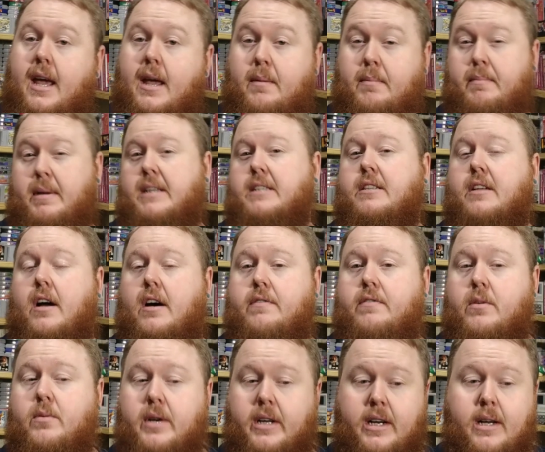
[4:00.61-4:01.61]
a best
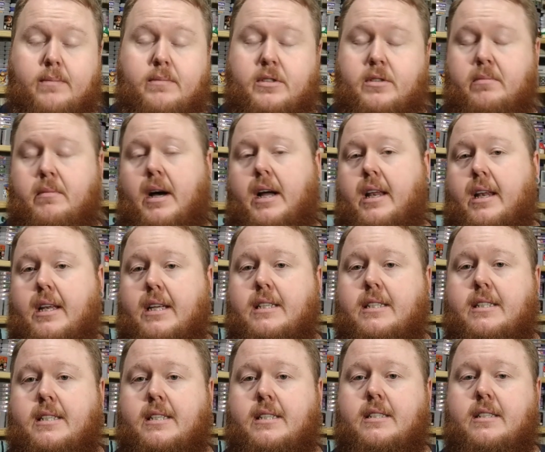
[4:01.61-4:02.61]
offer when it comes to my
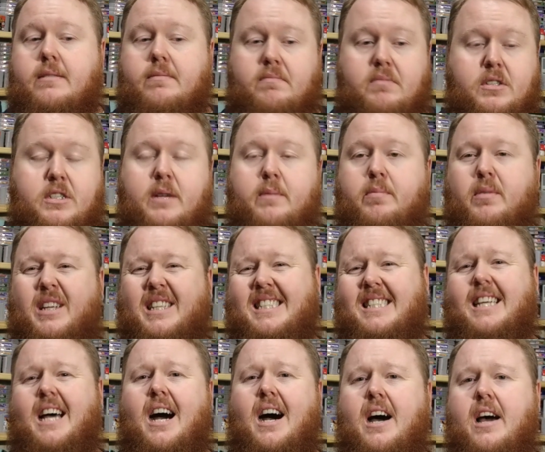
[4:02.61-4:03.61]
listings is simply
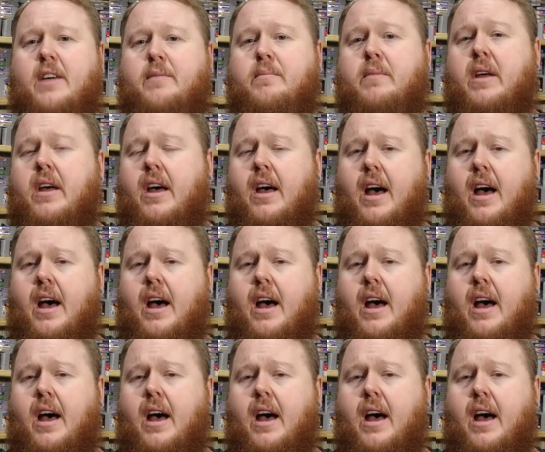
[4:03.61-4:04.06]
time.